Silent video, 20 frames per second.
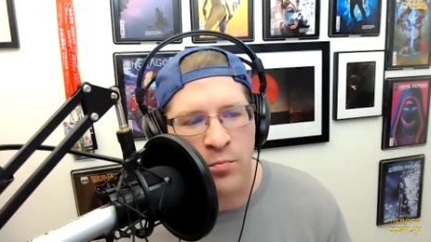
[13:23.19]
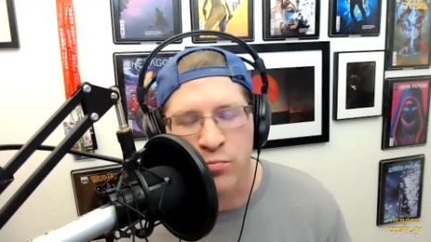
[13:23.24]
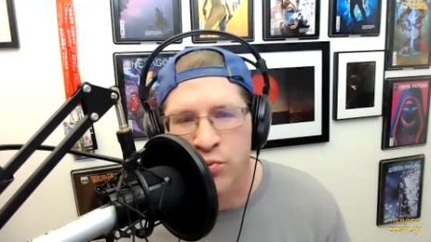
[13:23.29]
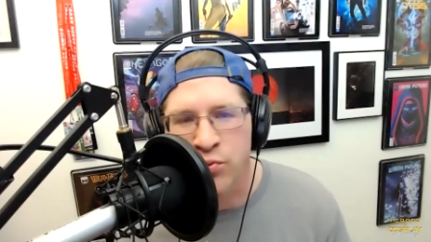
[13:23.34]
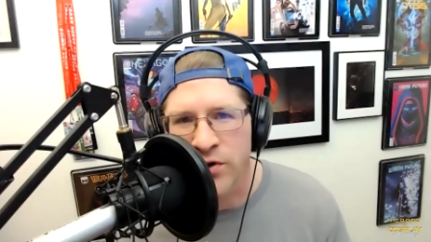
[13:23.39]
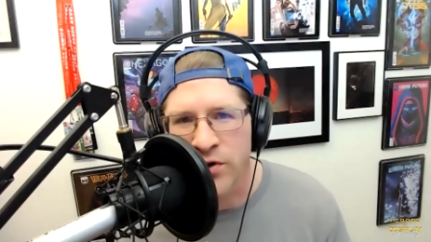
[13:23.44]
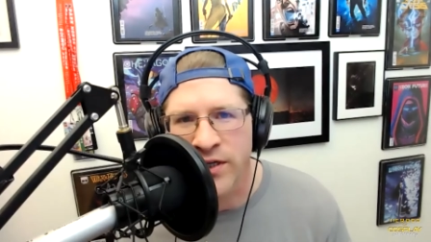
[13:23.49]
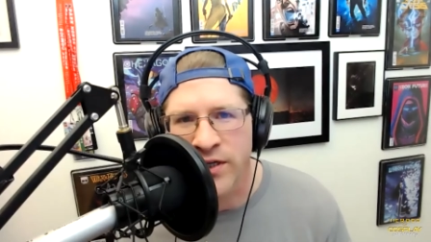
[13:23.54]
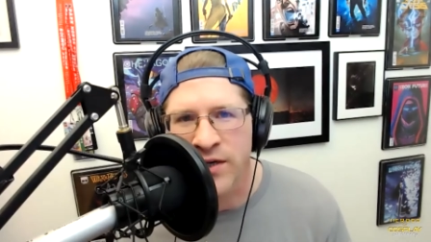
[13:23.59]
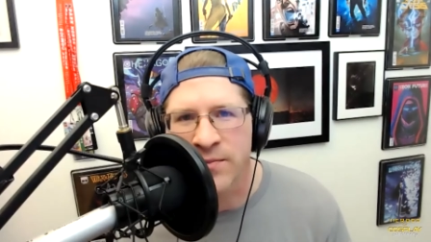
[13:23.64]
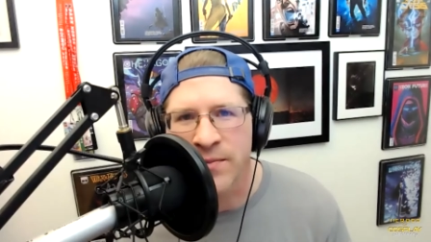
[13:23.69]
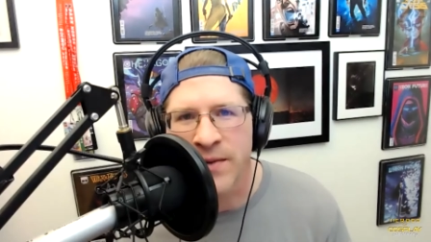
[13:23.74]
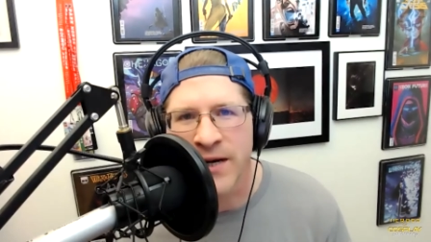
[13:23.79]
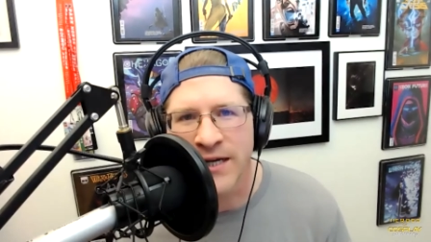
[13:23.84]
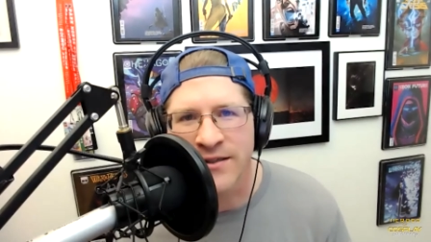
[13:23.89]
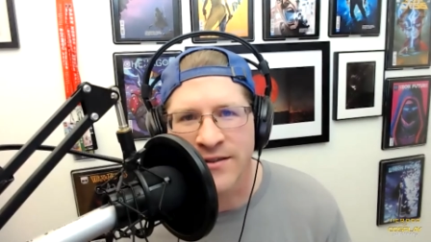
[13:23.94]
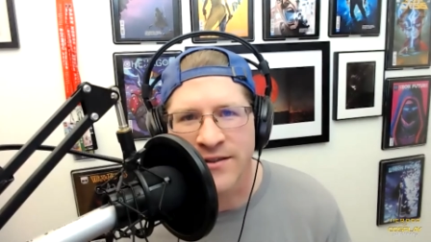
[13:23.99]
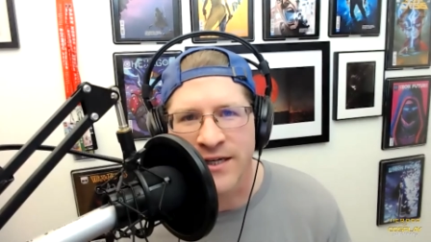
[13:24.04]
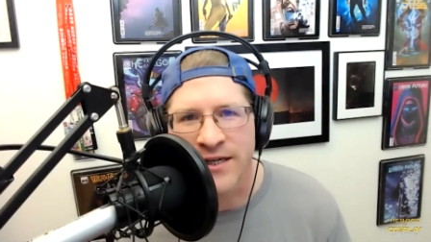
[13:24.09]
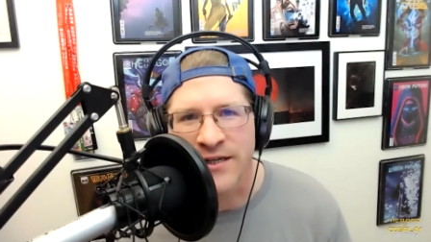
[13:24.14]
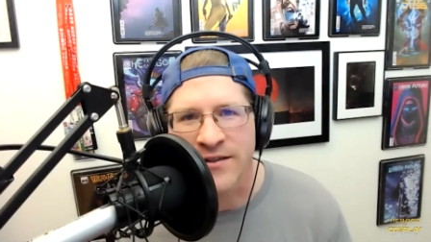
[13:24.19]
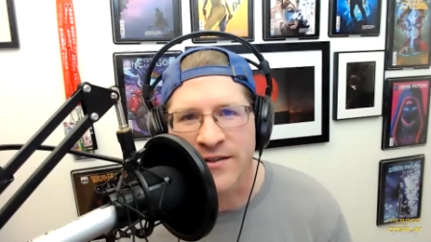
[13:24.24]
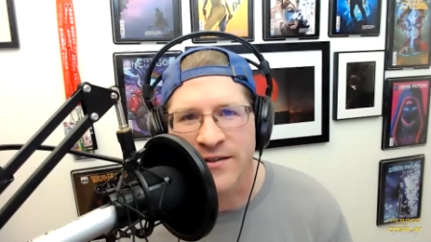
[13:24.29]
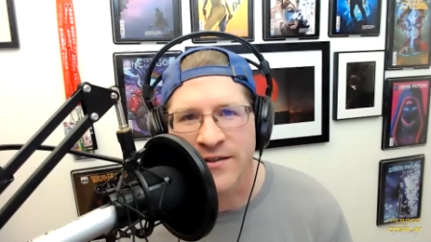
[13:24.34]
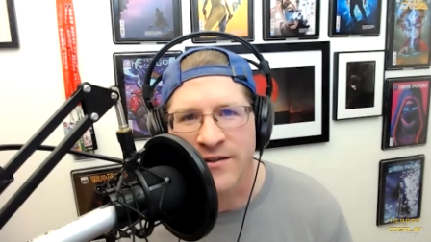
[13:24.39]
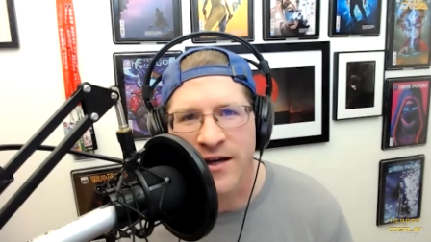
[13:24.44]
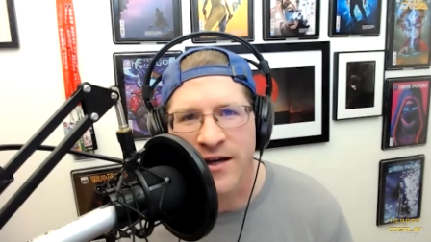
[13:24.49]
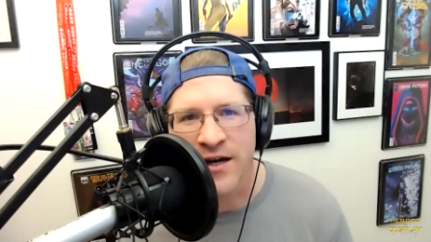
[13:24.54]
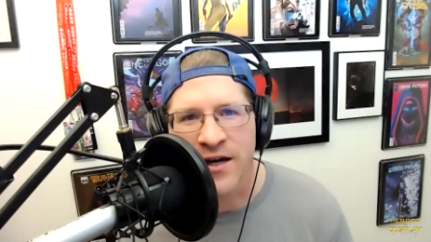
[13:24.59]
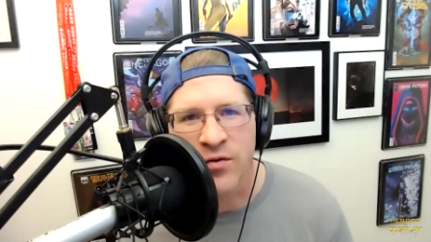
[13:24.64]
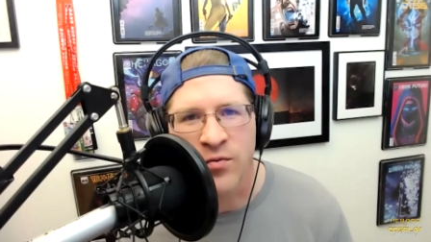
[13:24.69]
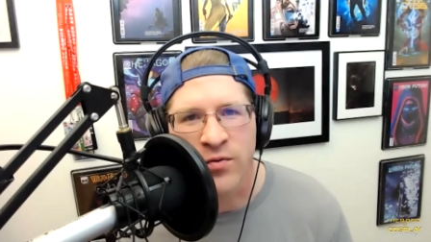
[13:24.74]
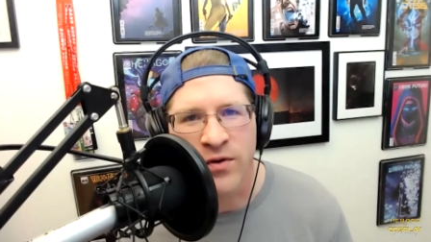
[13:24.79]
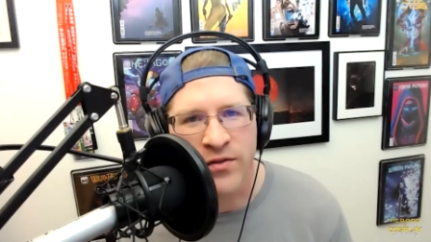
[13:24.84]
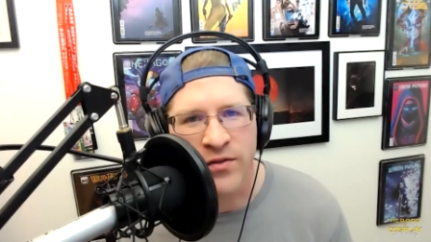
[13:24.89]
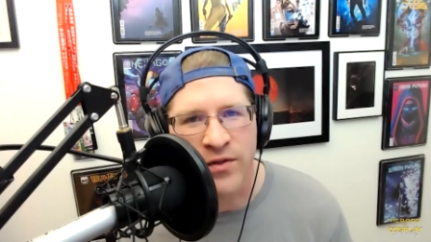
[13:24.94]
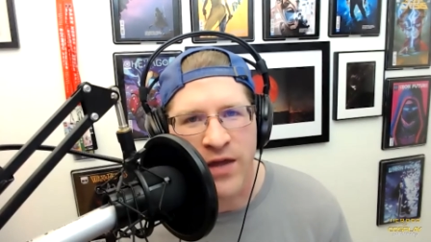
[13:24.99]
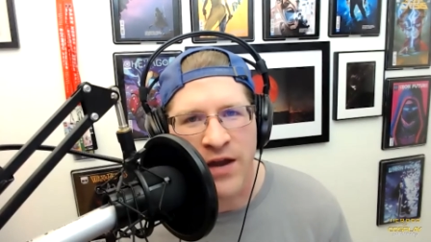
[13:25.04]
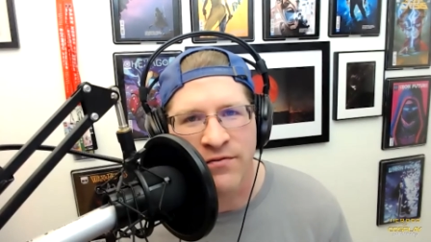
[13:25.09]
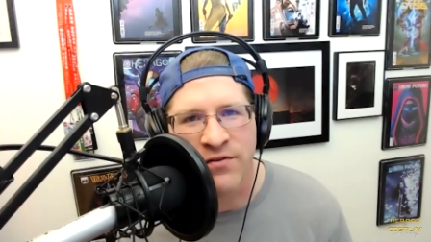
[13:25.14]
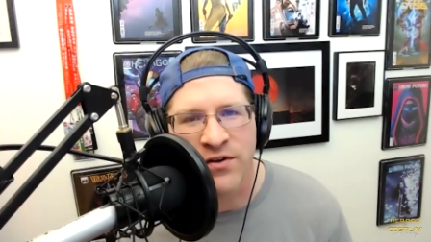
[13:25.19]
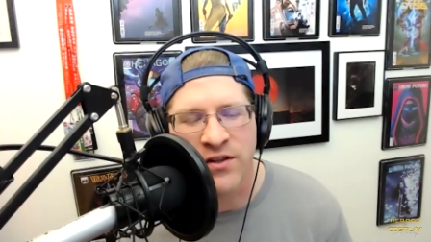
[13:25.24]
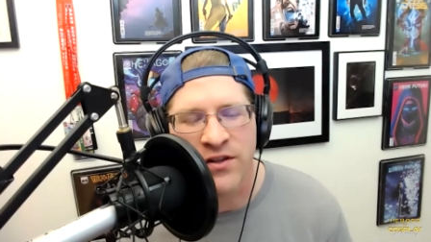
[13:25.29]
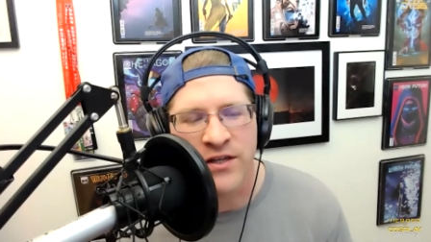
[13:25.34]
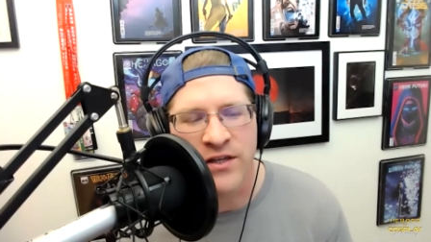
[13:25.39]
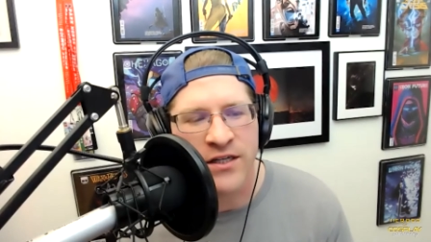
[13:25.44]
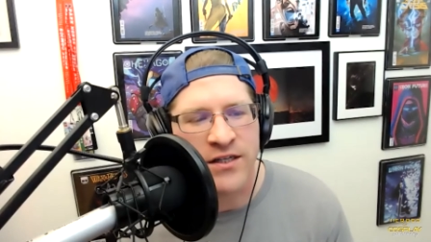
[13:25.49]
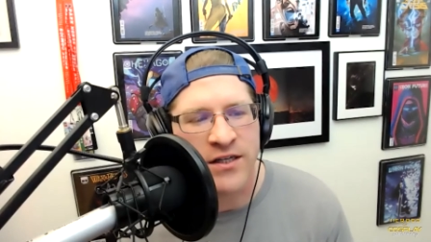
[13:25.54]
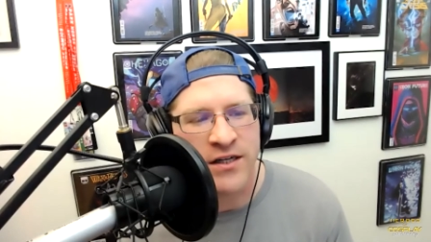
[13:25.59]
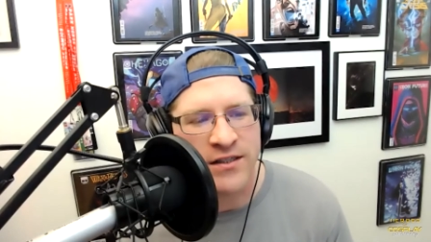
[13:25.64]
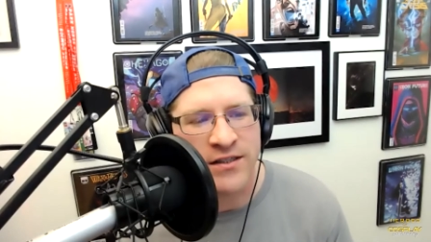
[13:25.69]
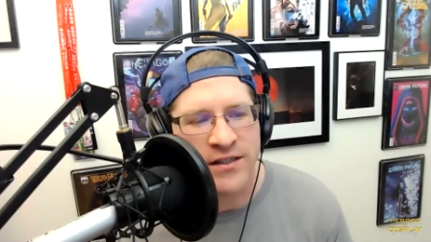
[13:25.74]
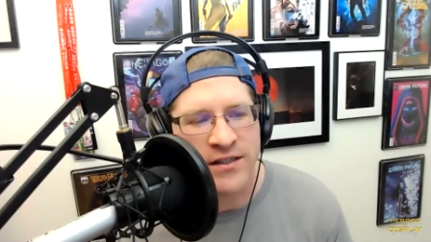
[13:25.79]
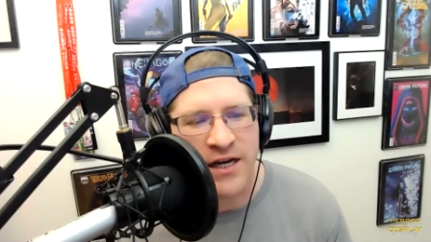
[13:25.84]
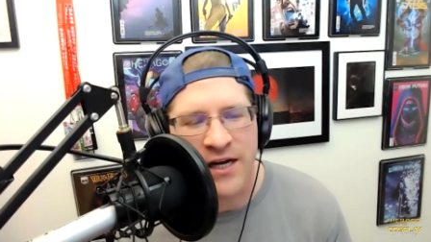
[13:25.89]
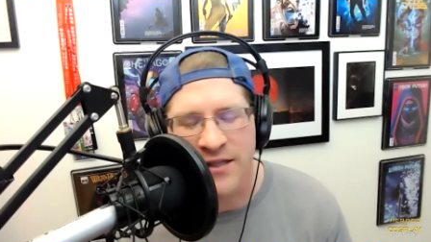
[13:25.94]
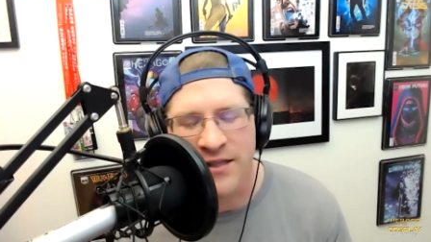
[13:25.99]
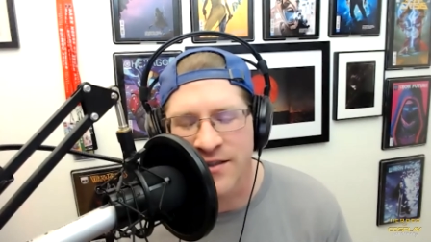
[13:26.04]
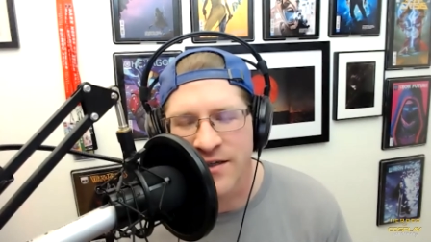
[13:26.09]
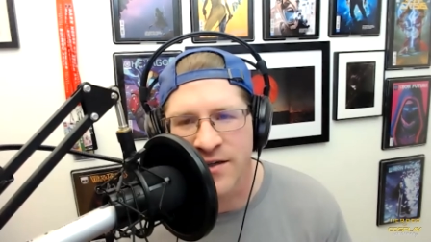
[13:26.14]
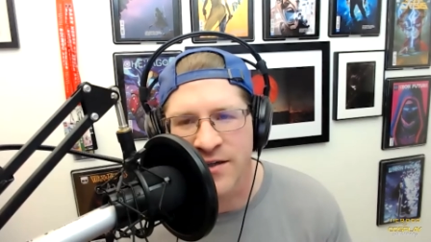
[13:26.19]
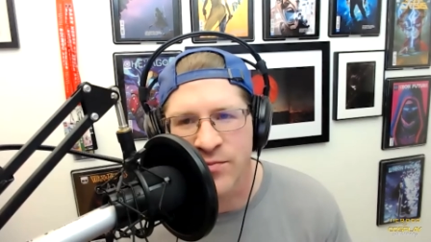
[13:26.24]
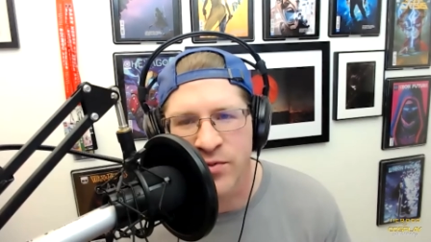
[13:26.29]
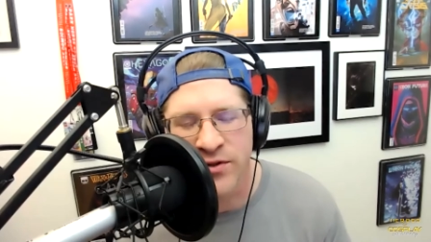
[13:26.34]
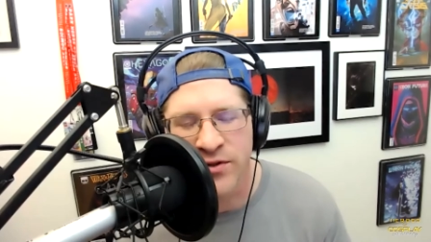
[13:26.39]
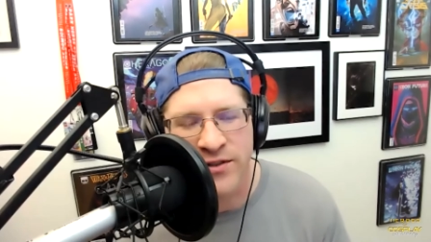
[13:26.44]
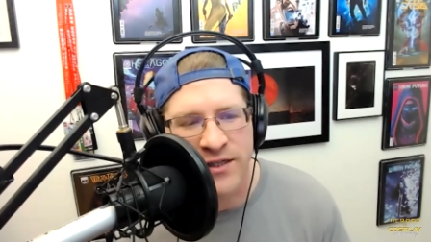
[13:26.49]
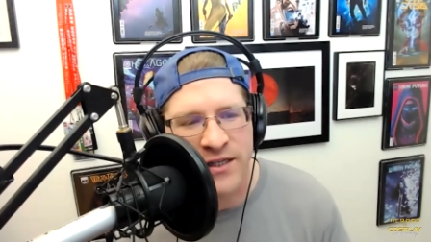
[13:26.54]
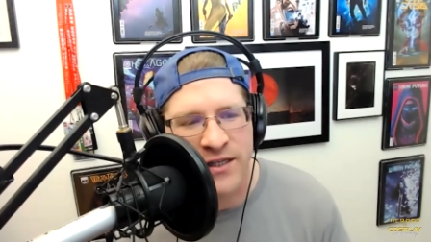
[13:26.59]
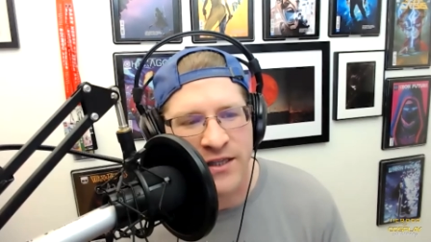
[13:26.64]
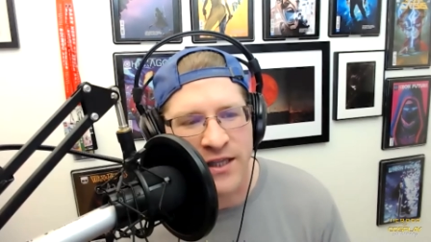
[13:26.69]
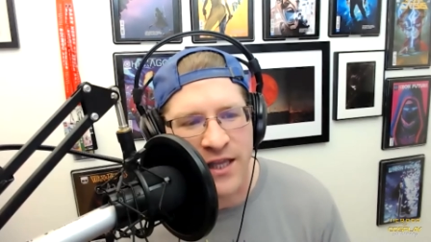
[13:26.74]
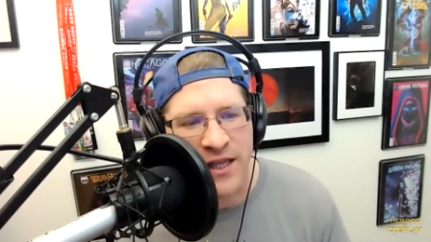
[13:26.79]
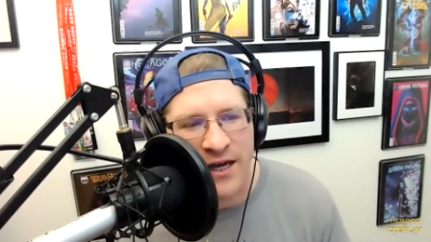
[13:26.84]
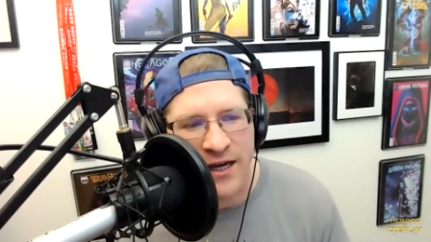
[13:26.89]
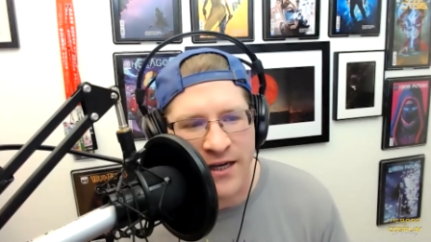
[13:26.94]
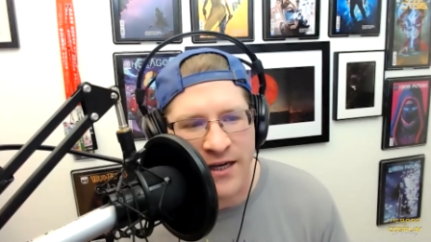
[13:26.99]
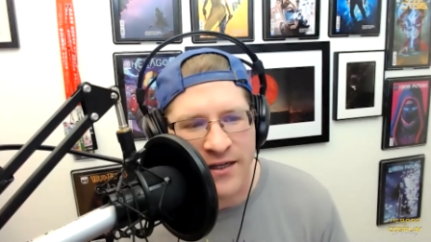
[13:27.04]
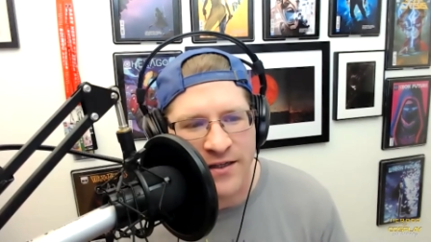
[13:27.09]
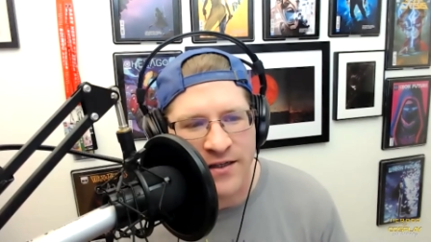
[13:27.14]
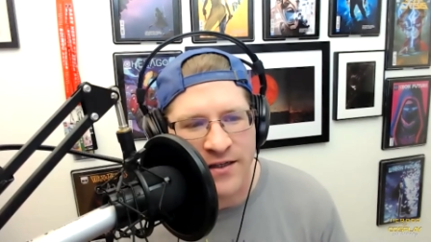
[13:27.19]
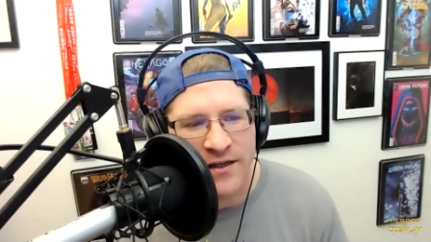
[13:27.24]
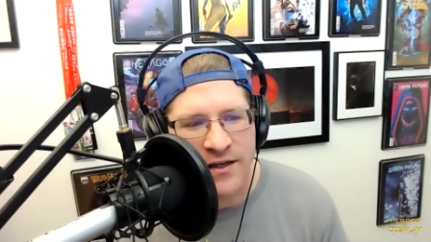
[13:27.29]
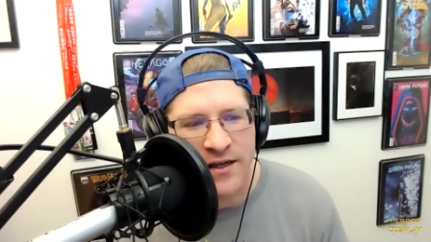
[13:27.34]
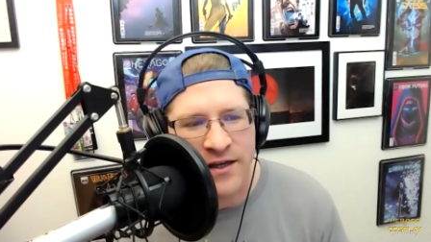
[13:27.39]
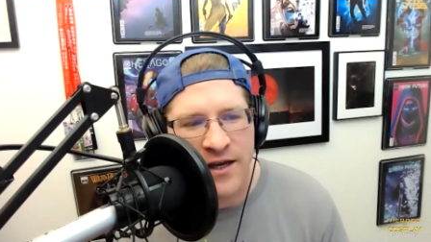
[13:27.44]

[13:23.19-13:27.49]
brilliant mindset with everything he does, the content he puts online,